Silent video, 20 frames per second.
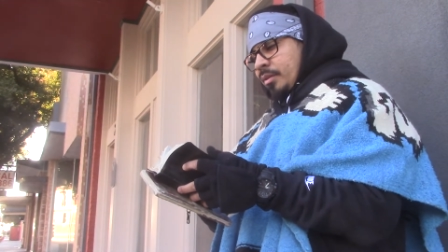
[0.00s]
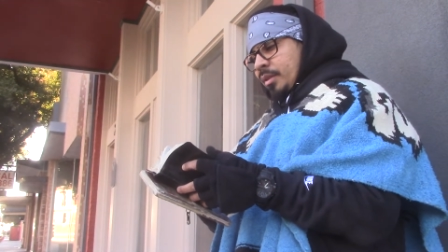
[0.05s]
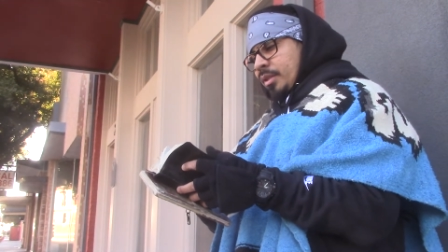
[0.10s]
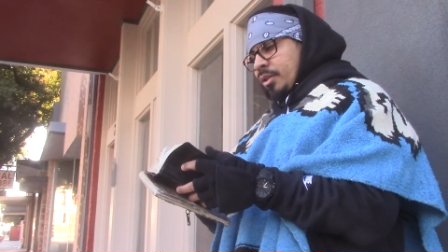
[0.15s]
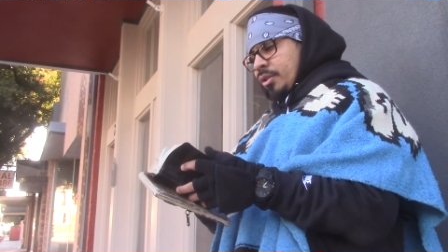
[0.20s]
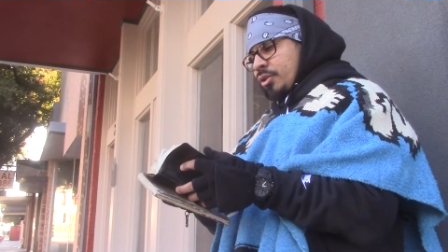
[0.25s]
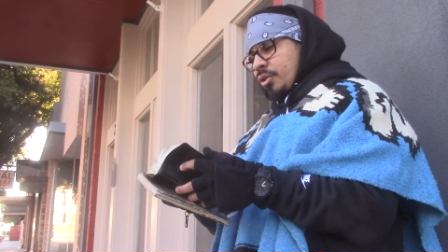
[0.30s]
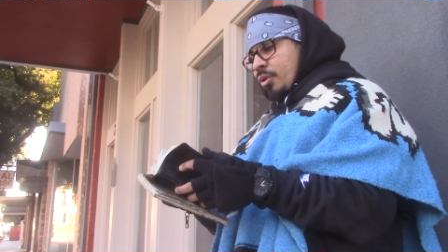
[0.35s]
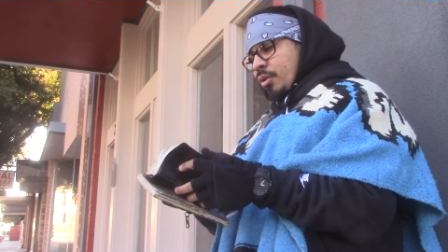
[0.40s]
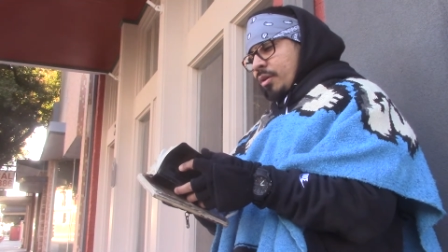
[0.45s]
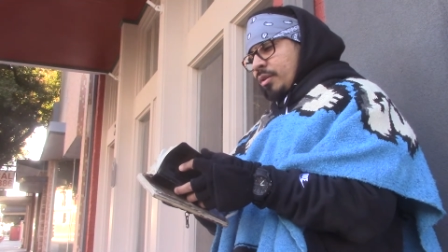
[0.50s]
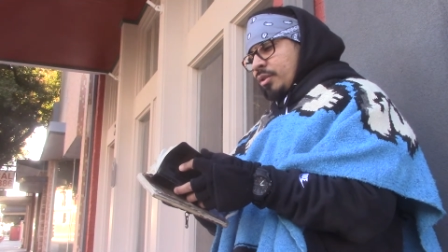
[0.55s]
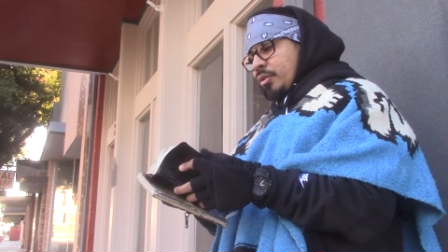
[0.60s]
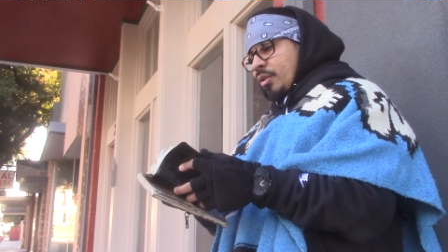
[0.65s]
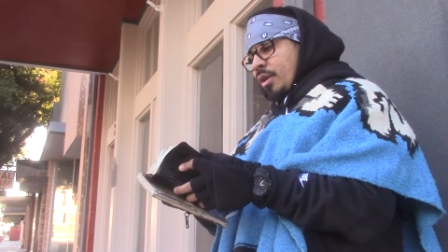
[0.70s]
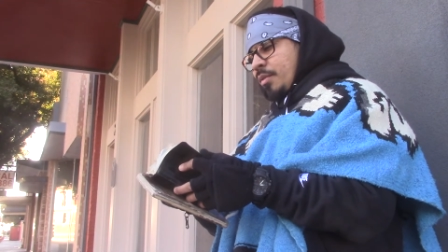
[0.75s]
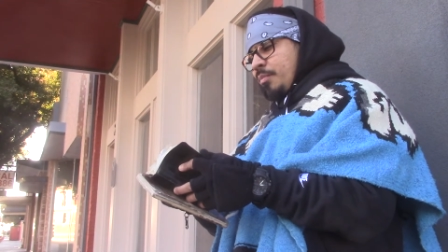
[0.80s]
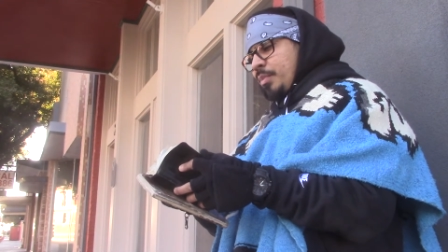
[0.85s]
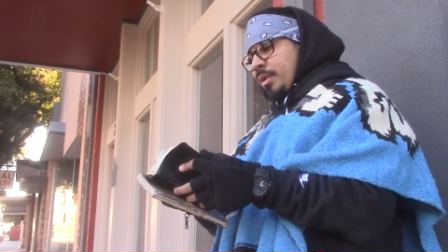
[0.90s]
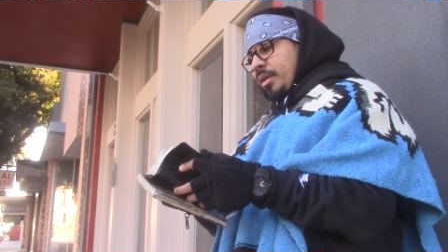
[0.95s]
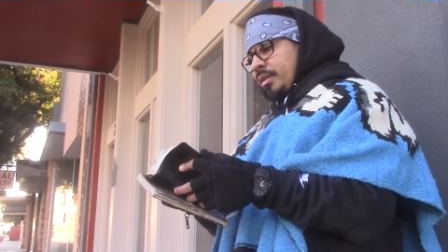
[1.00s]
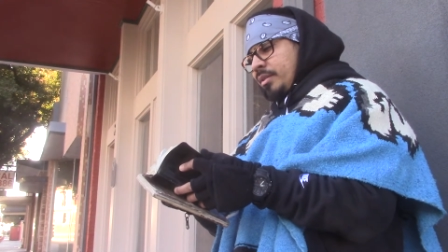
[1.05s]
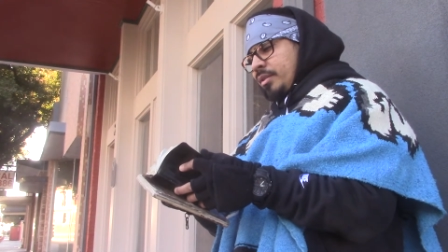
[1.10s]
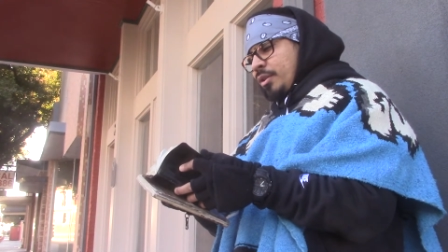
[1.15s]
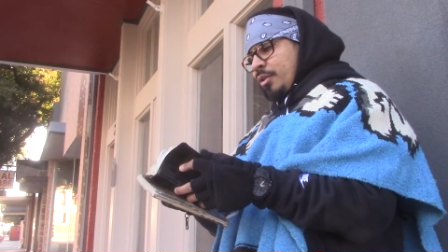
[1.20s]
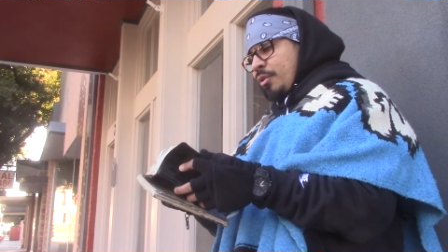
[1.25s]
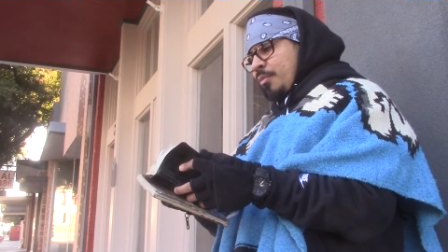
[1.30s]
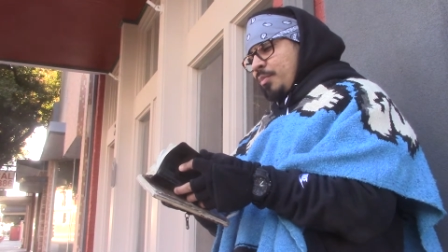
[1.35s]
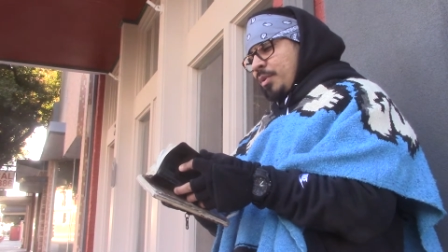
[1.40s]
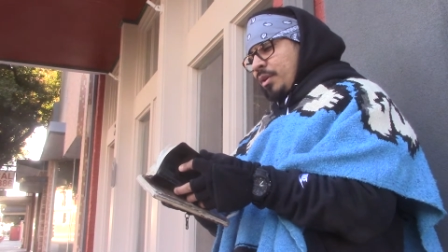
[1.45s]
It's a short script, but it's
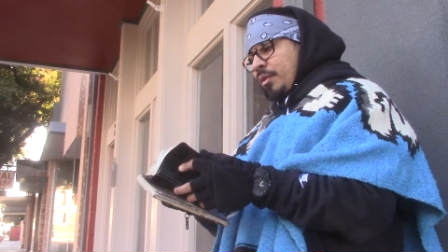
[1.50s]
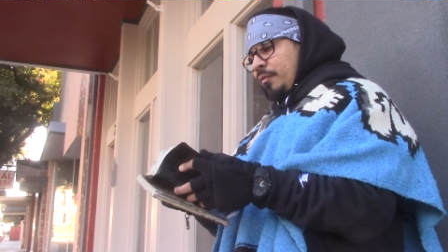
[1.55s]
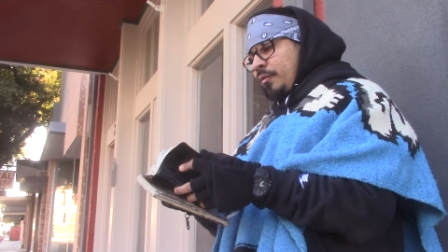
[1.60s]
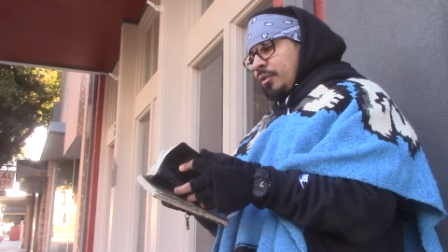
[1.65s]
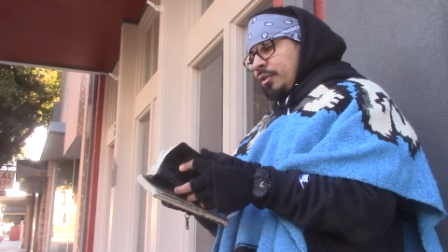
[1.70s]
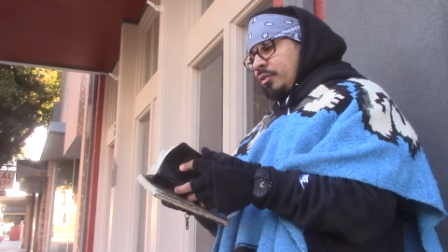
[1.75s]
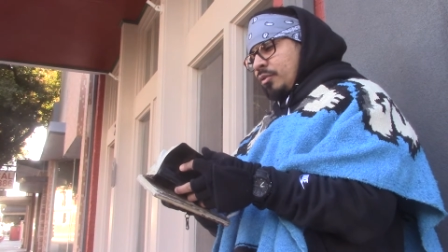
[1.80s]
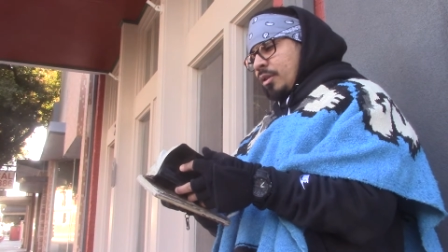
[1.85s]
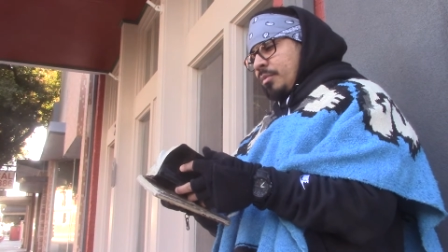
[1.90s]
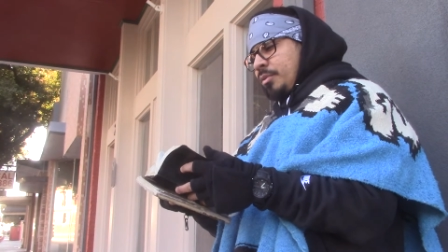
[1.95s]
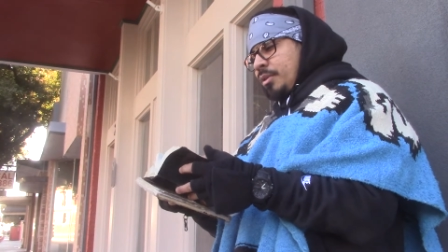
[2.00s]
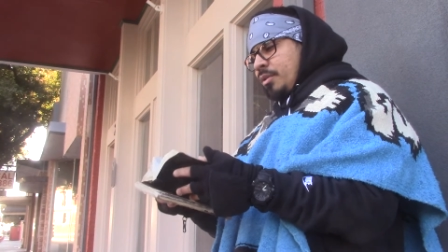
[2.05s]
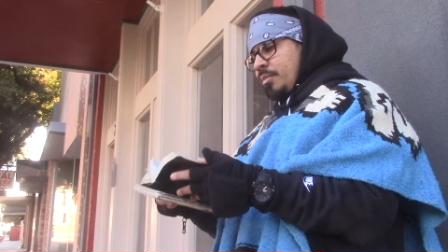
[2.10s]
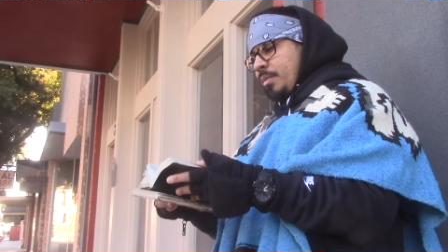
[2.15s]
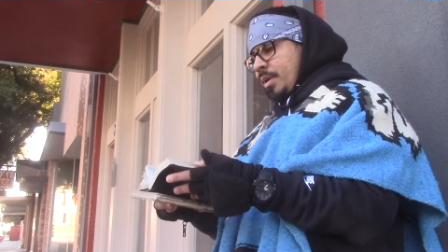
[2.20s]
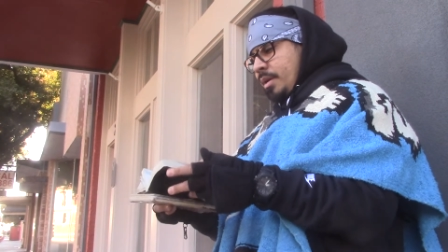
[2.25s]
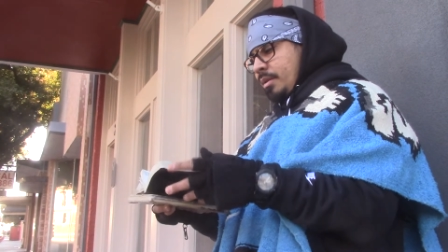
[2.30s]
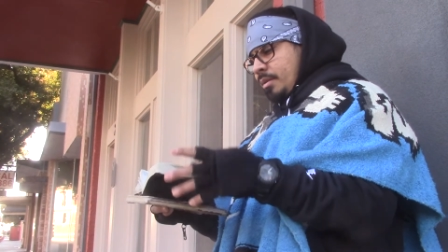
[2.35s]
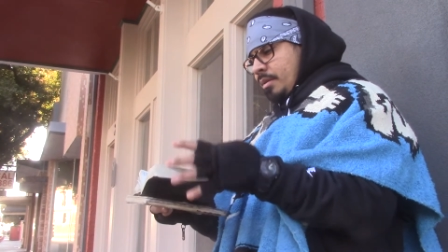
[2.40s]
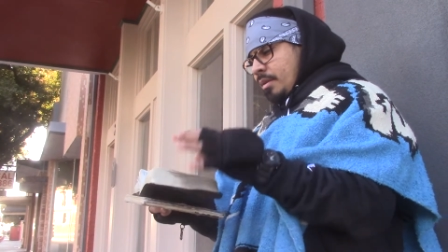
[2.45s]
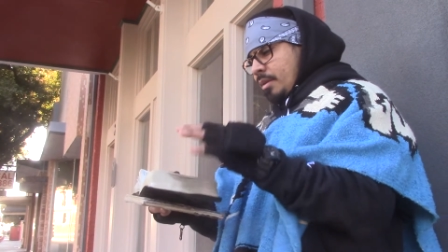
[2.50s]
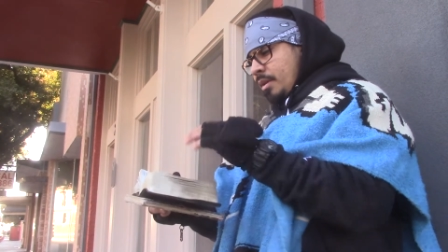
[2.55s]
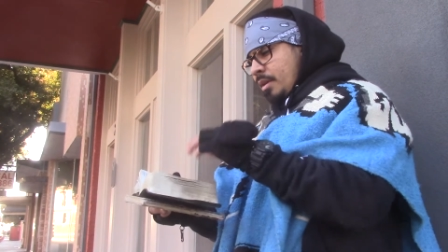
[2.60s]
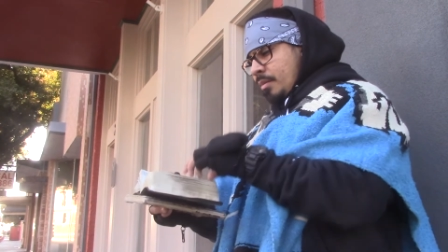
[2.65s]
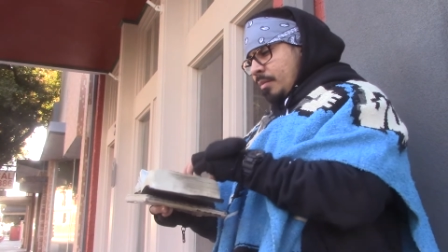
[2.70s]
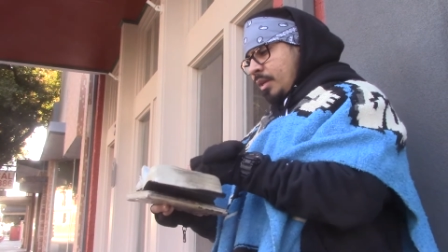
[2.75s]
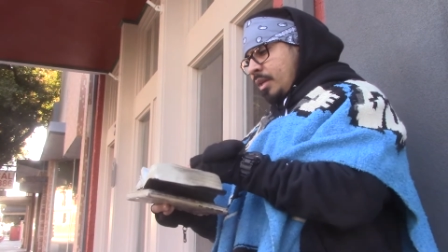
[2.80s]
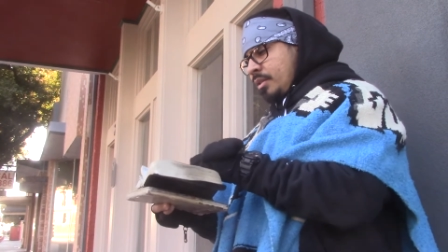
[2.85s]
still a beautiful scripture, man.